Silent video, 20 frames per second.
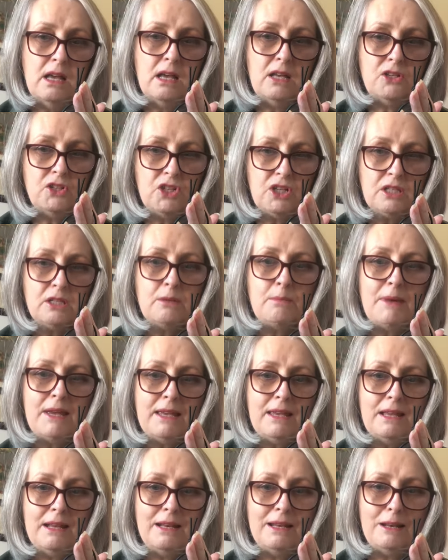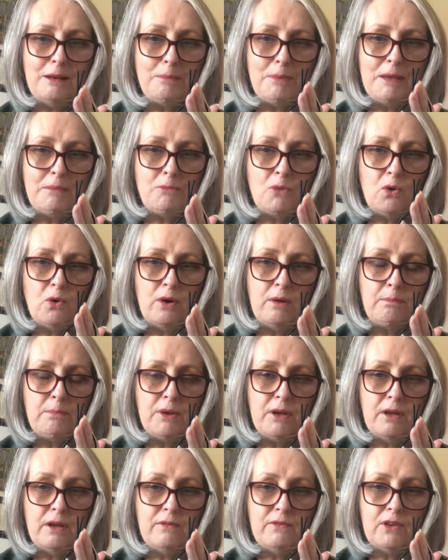just to make it a little bit more
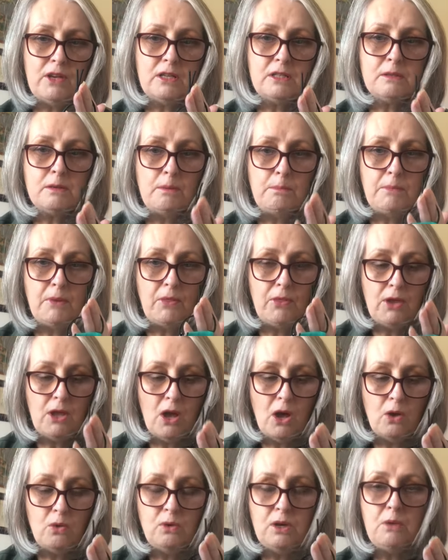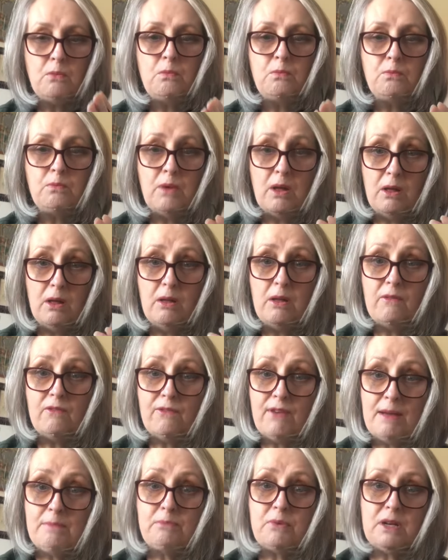impervious. But the only
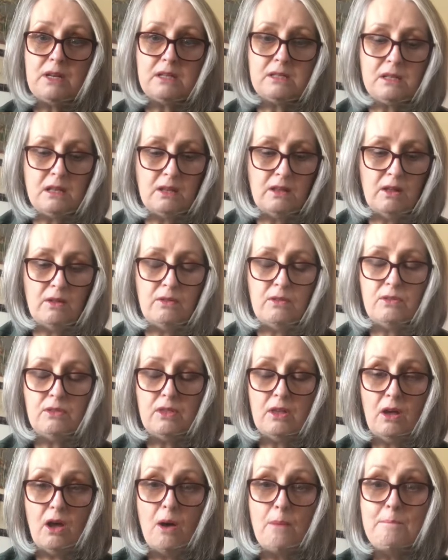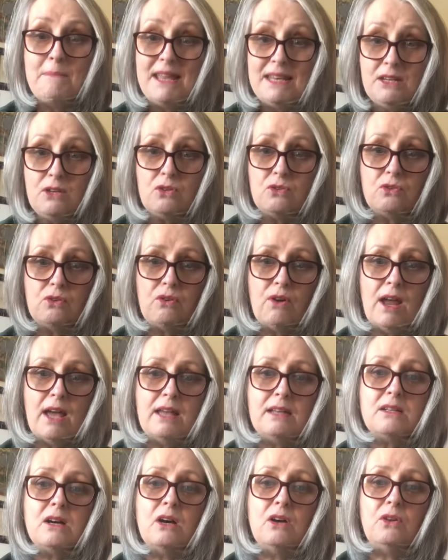fabrics that are medical
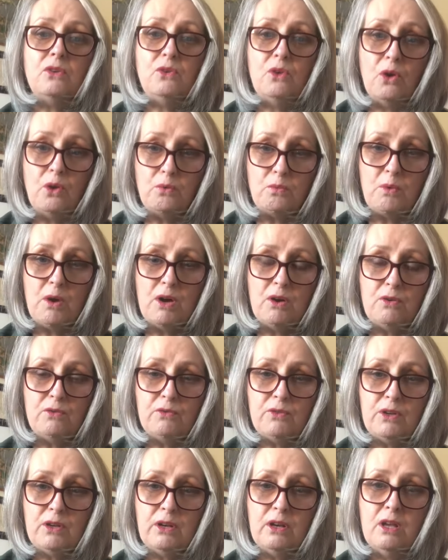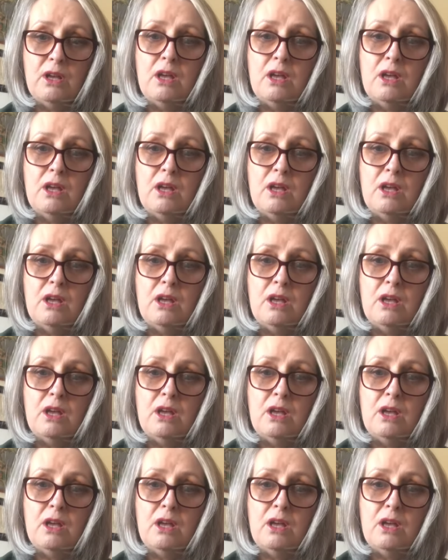grade are non-woven,